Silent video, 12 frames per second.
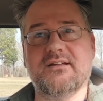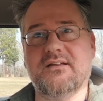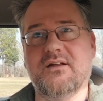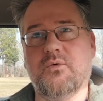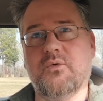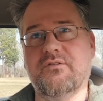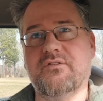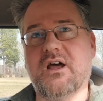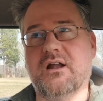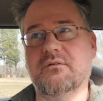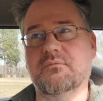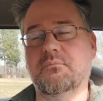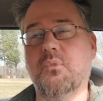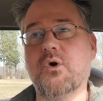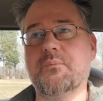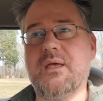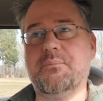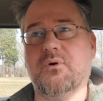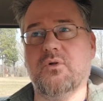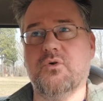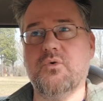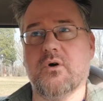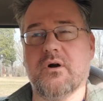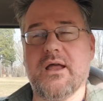you know, we've got more people
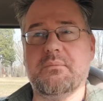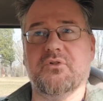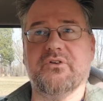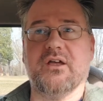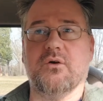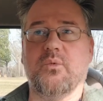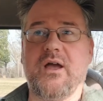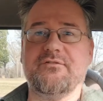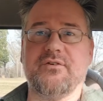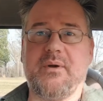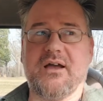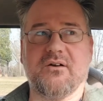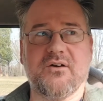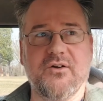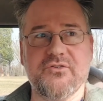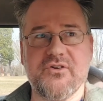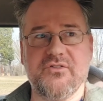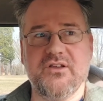who are able to get away from agriculture,